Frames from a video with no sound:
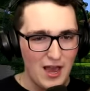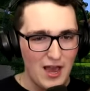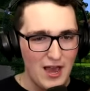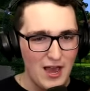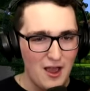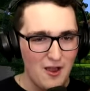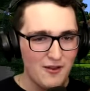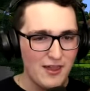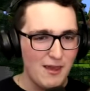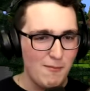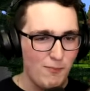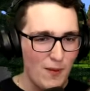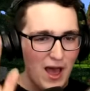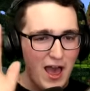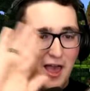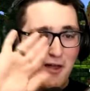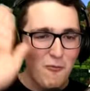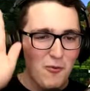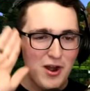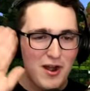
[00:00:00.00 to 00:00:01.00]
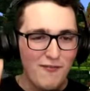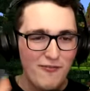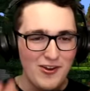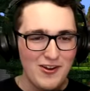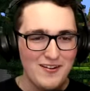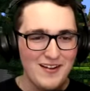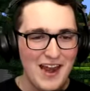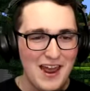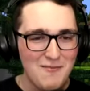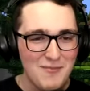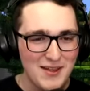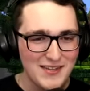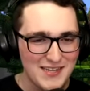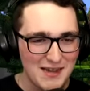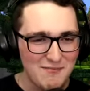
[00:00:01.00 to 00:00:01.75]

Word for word: Uh, okay, bye, whatever your name is.